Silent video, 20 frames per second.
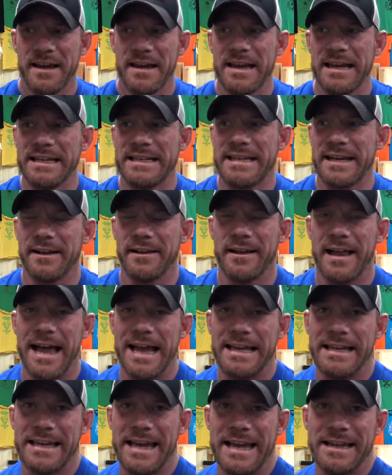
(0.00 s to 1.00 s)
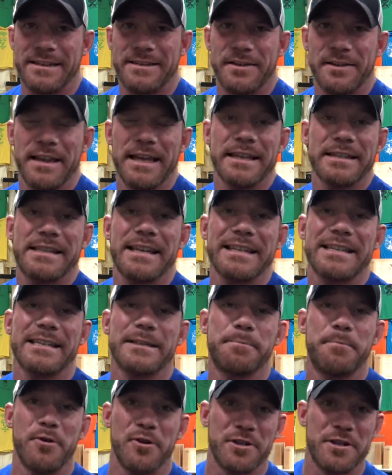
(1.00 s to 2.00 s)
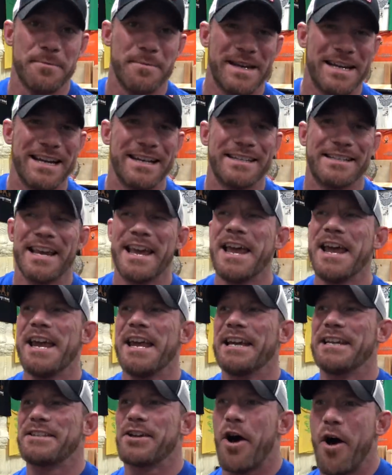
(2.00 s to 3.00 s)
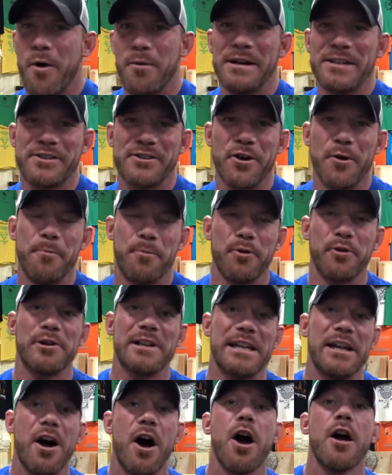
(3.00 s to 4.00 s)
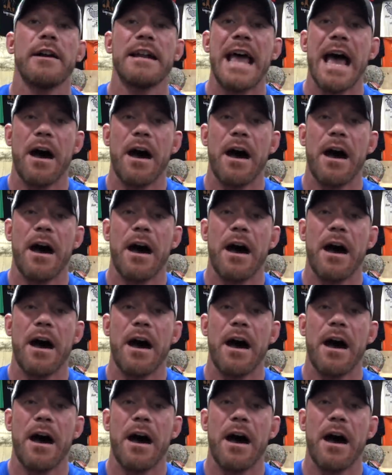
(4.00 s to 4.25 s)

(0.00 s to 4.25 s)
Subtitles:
until I get to the assistance portion, because it's always so brutally hard.